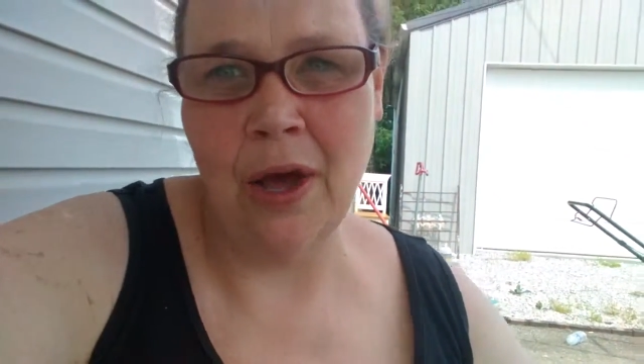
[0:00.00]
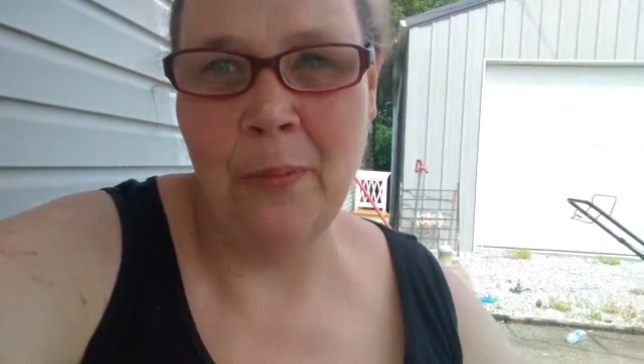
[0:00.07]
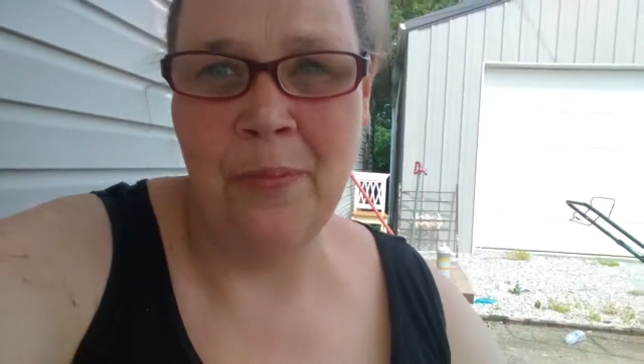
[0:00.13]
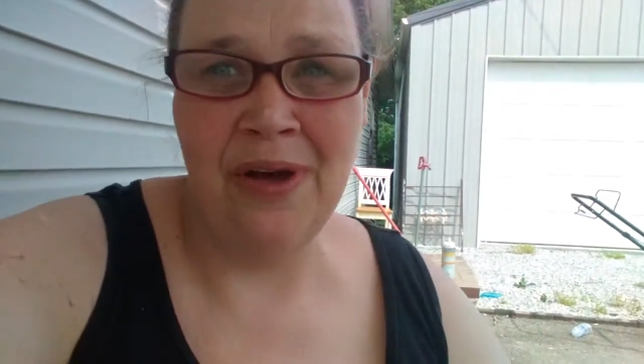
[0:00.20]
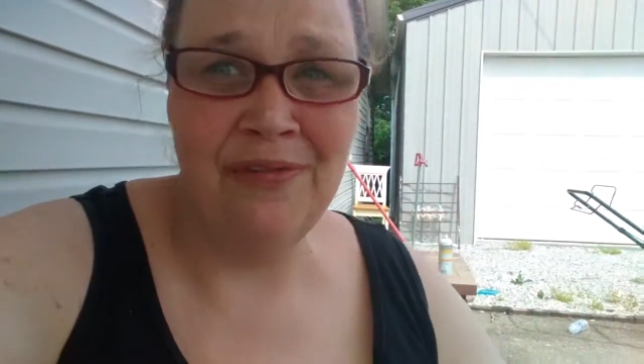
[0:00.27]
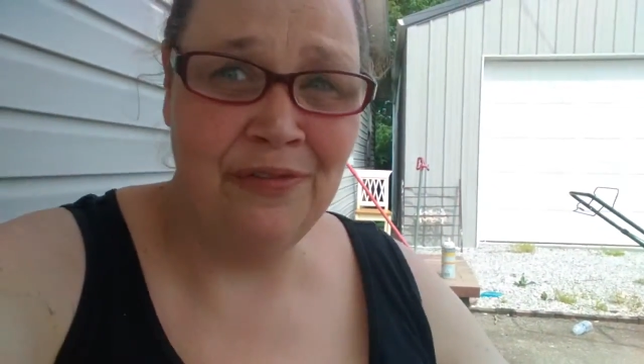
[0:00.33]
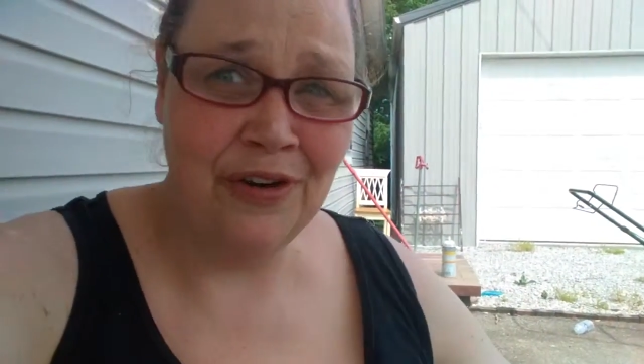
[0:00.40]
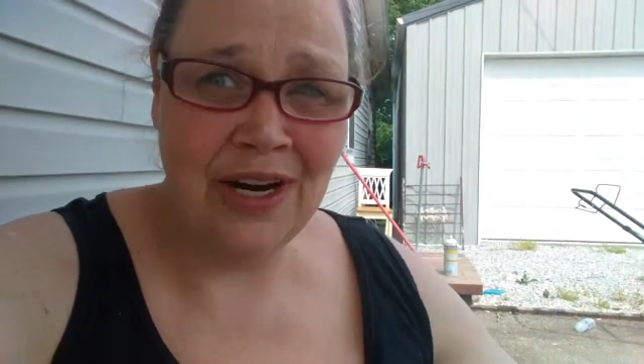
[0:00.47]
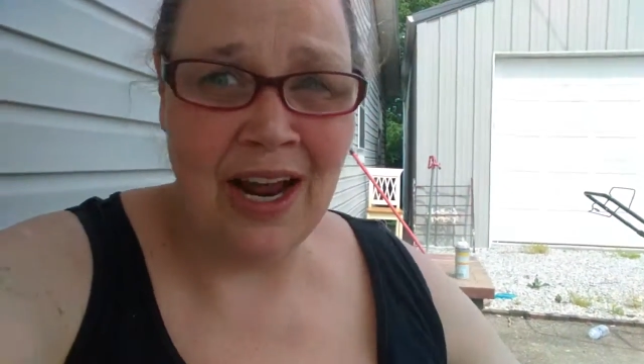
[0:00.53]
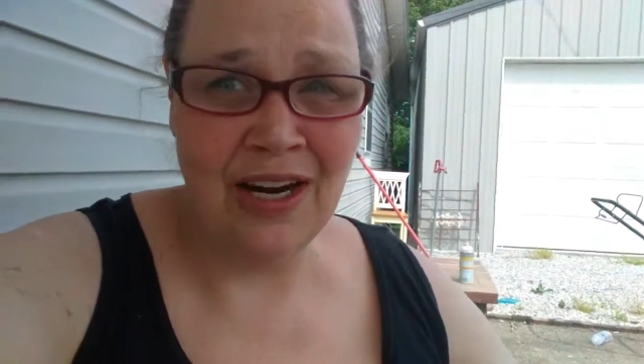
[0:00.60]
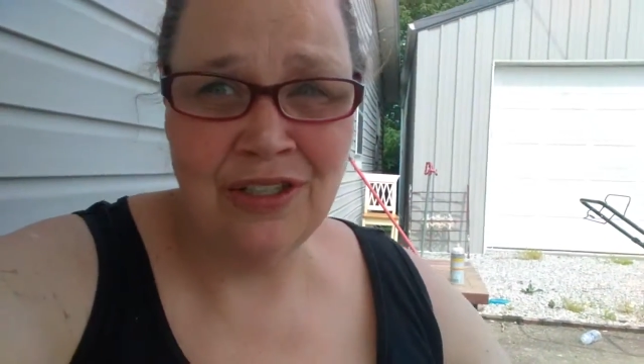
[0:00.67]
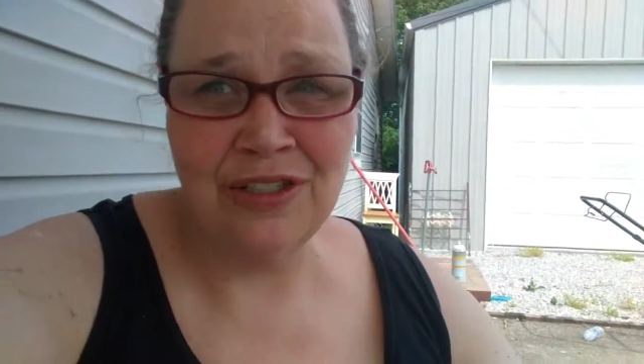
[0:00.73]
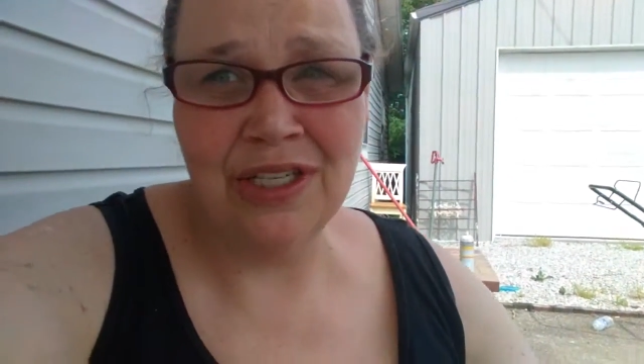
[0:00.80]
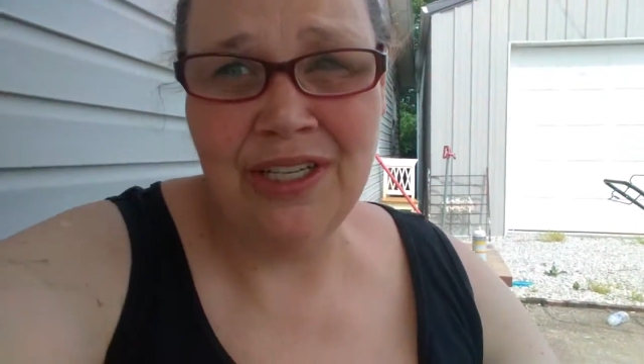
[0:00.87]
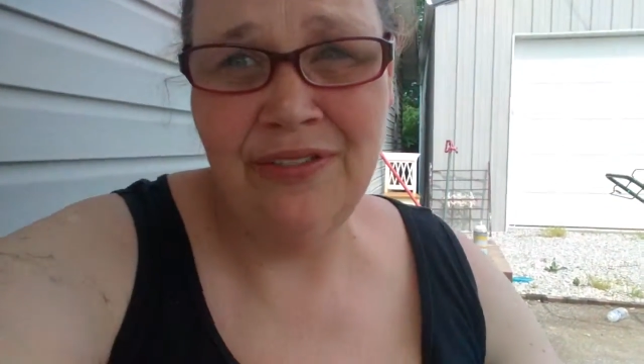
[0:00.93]
My foot
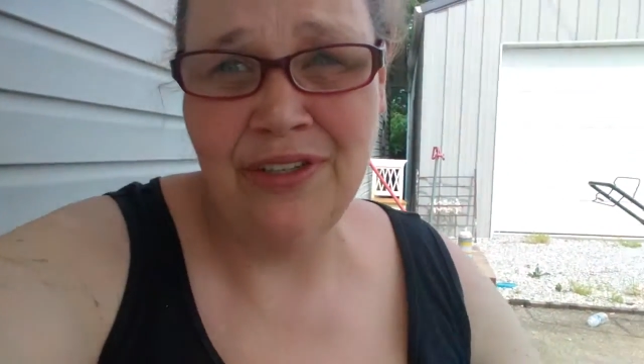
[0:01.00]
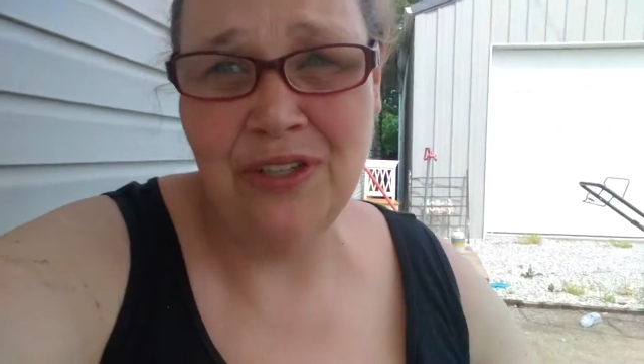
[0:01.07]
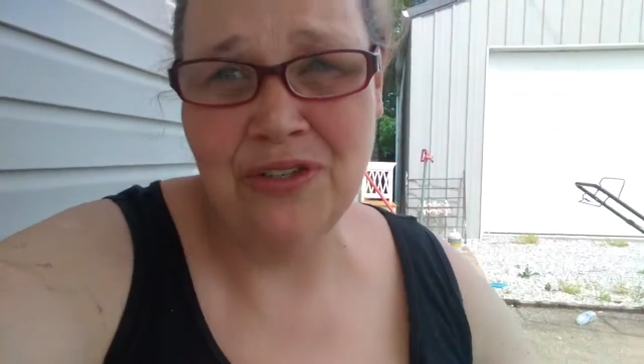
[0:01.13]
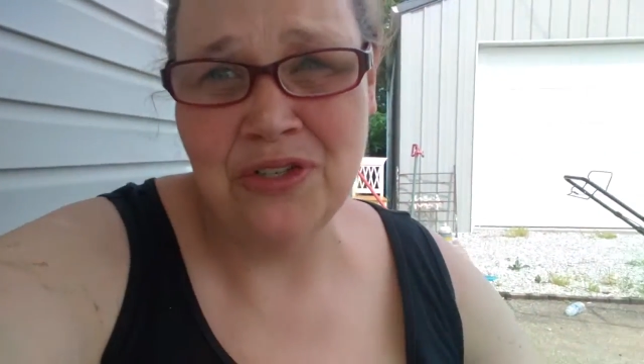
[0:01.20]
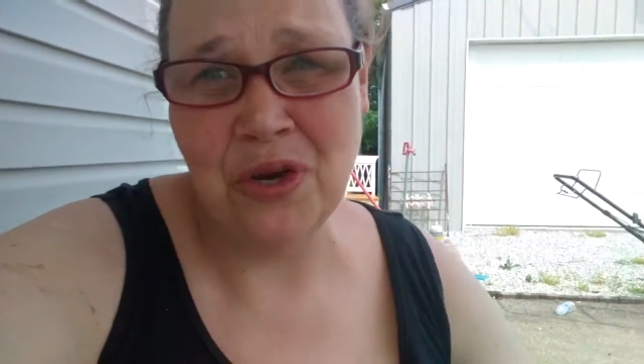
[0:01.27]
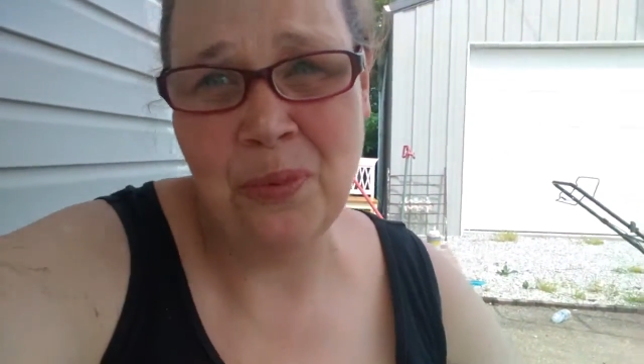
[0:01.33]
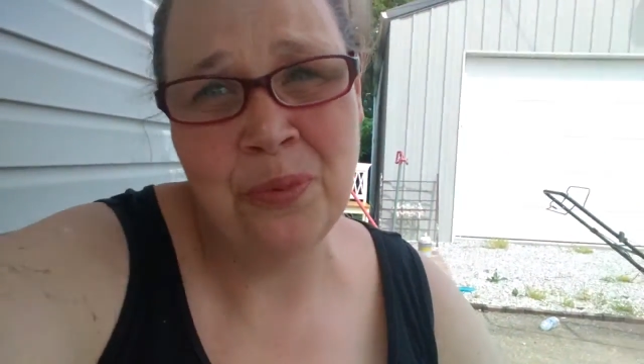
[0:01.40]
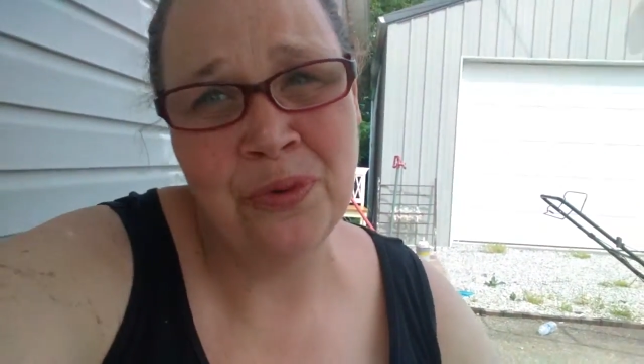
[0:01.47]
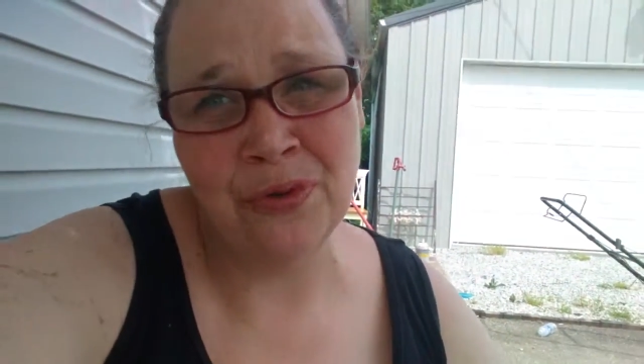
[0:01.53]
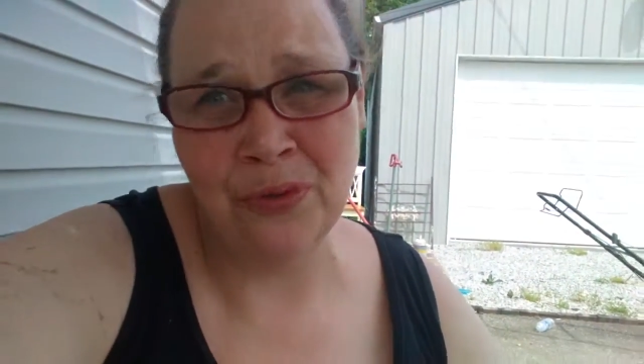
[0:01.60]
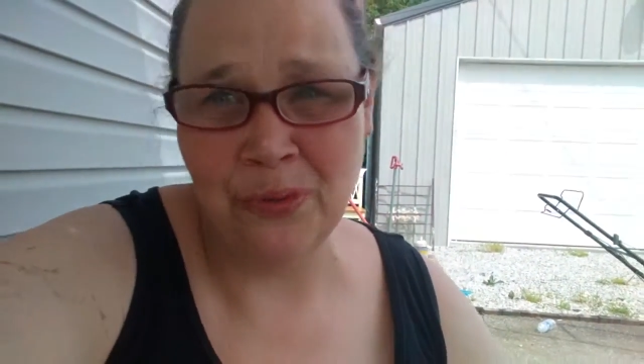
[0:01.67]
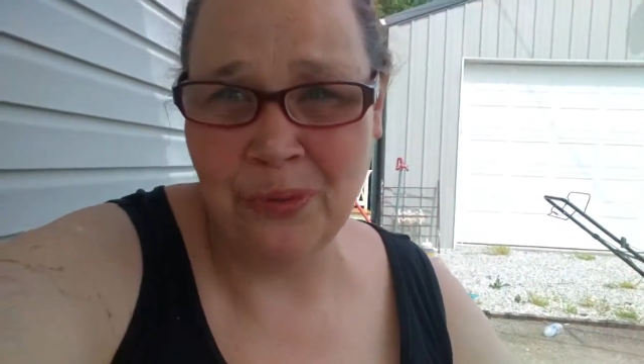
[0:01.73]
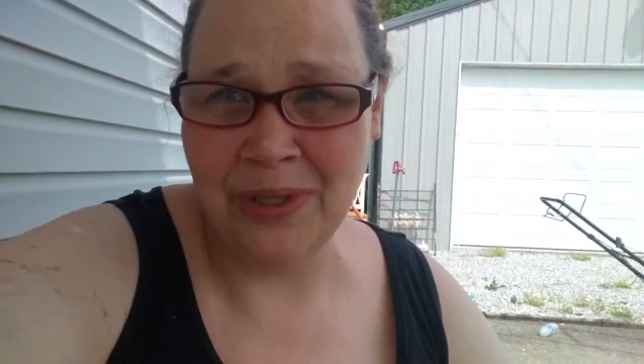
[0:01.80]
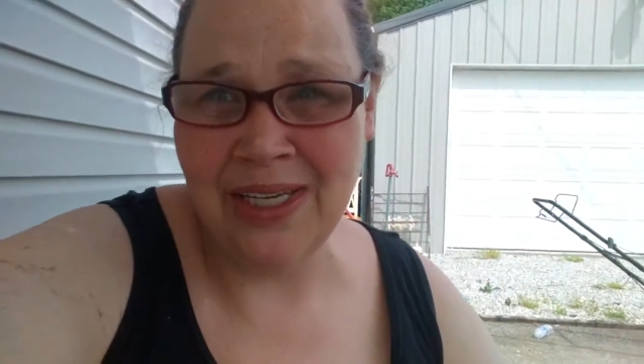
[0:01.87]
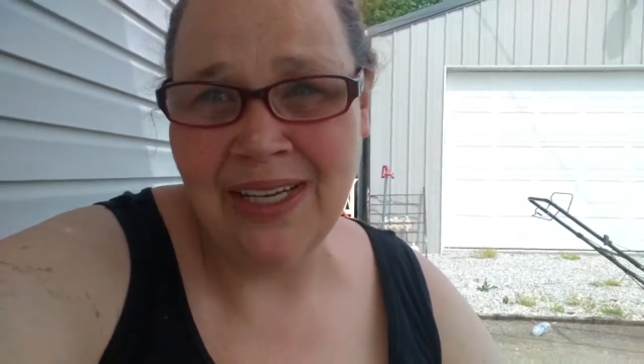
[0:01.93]
actually feels
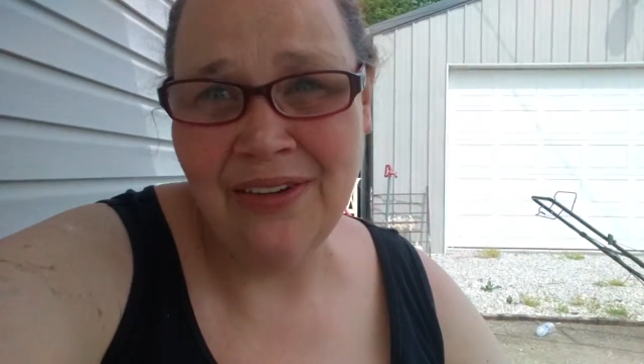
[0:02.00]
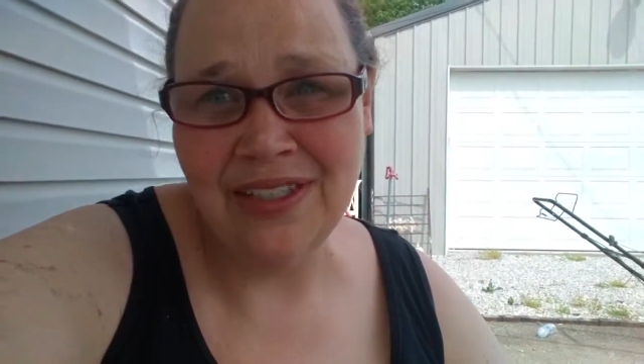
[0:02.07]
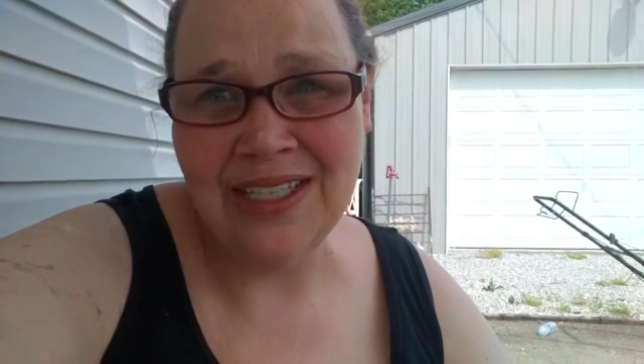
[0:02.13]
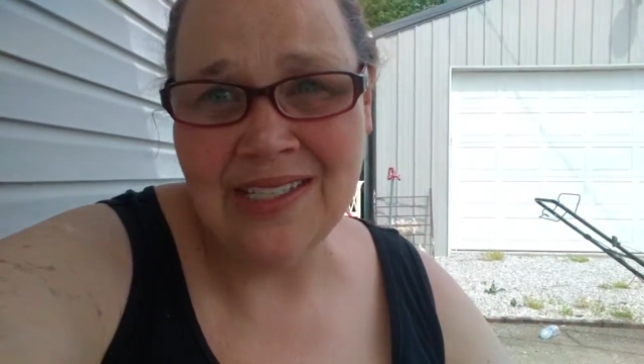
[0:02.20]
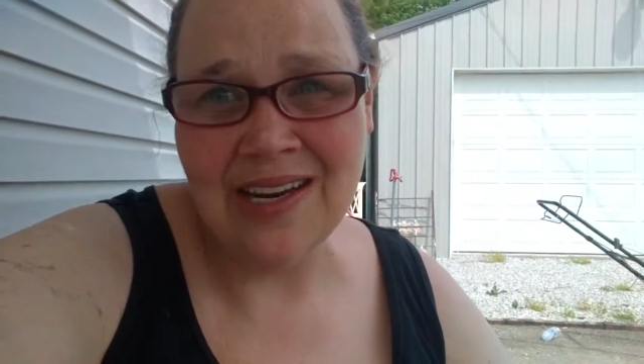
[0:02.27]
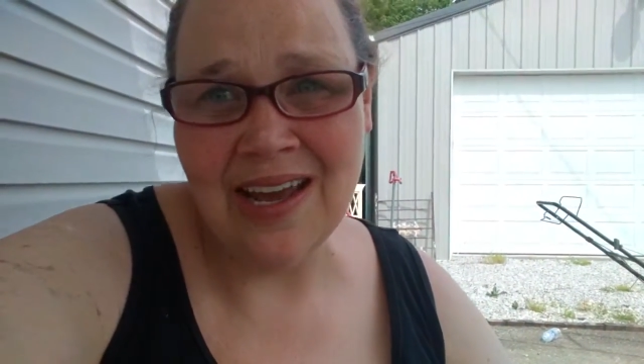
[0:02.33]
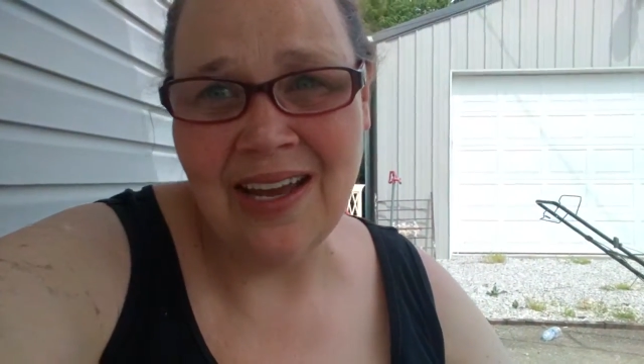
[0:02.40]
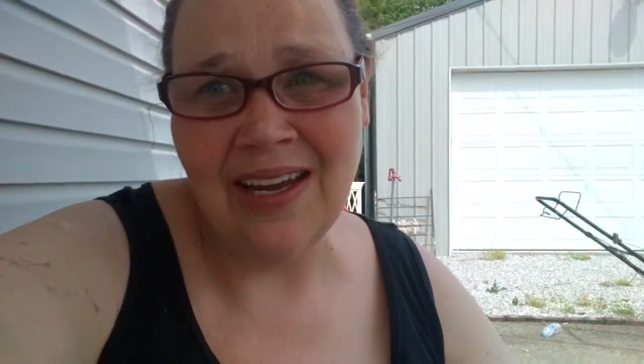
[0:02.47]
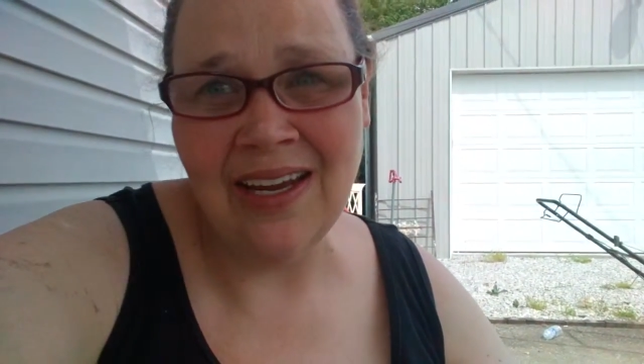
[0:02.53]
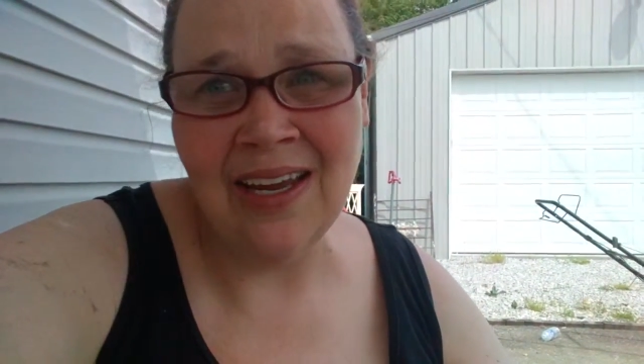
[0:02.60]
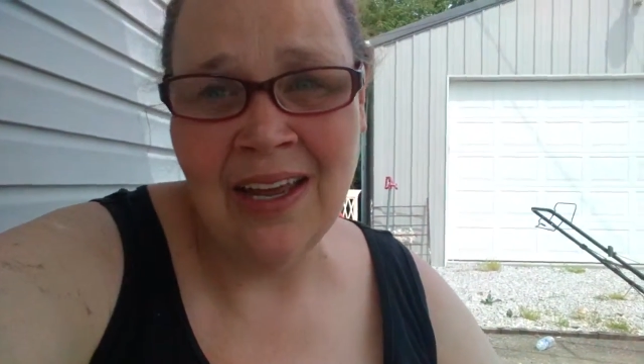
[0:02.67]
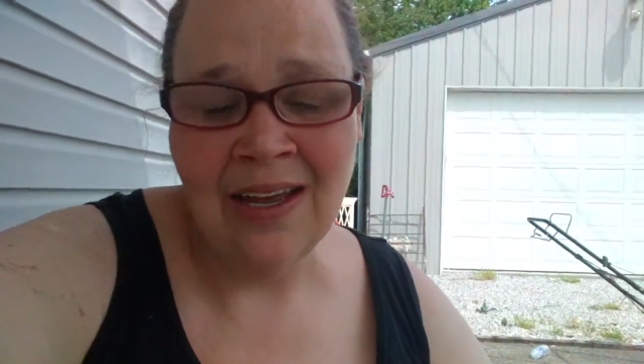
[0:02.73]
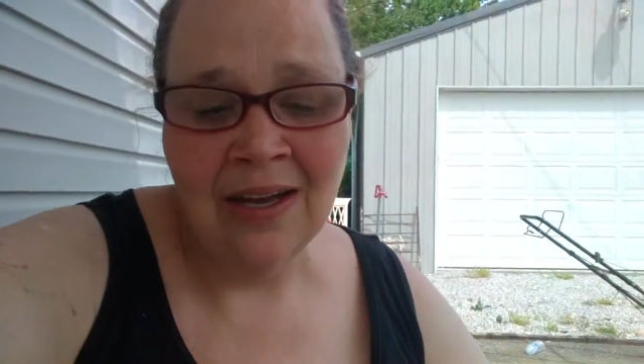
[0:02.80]
pretty good today.